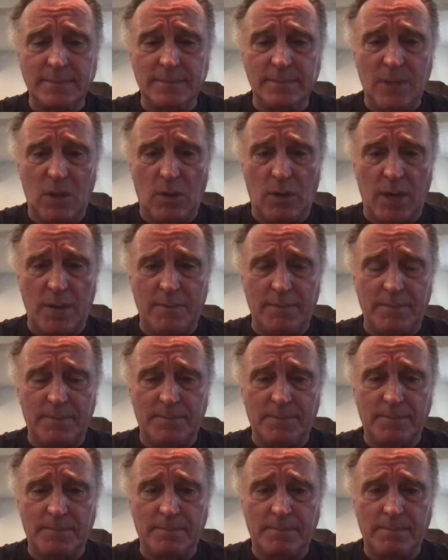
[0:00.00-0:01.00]
Okay?
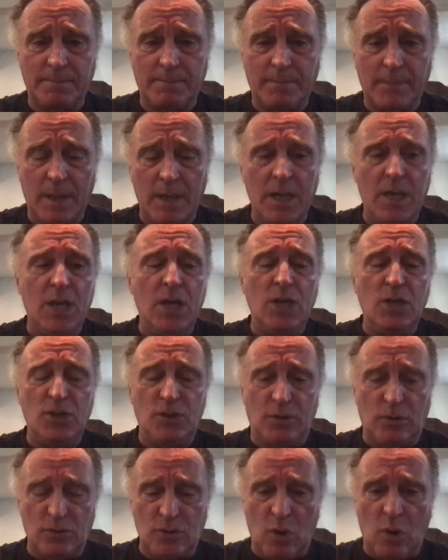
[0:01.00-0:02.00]
She
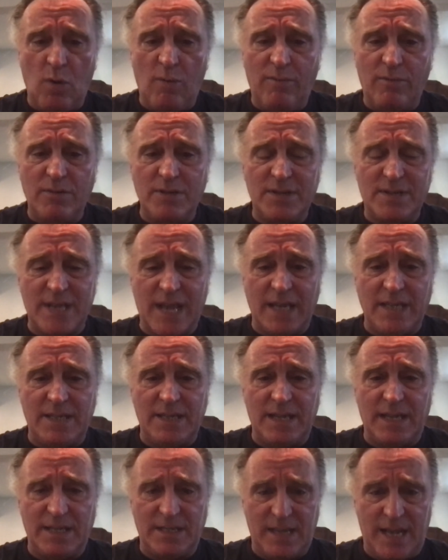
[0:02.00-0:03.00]
goes over a site to
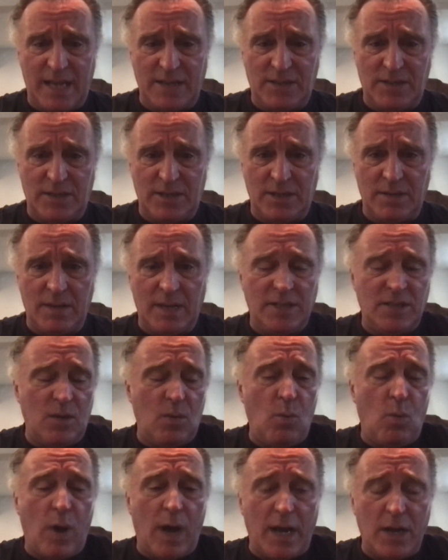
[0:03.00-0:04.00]
get tested. And I said,
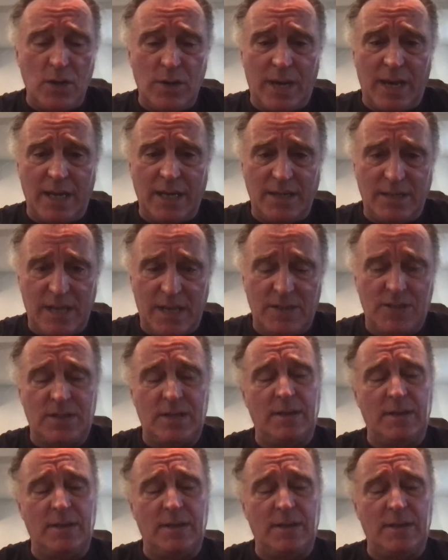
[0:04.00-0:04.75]
Why are you getting tested?